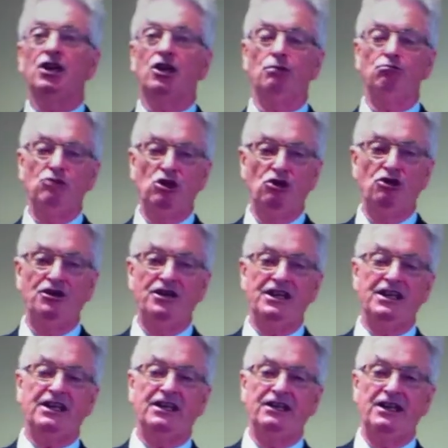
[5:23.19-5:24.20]

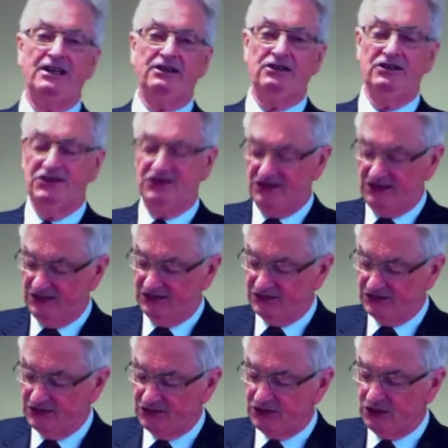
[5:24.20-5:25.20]
community-connected
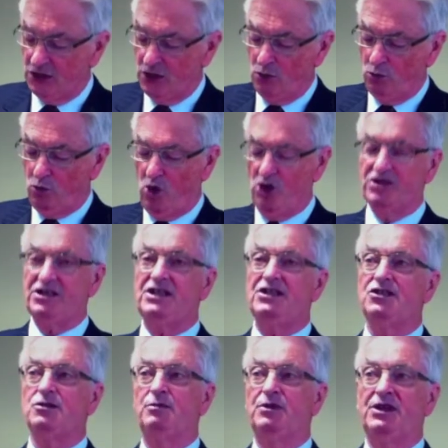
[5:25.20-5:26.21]
citizens
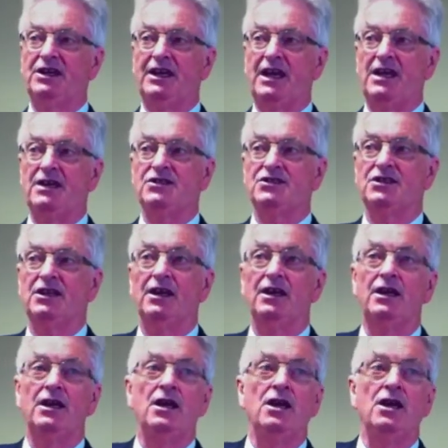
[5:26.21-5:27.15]
wanting to be a councillor?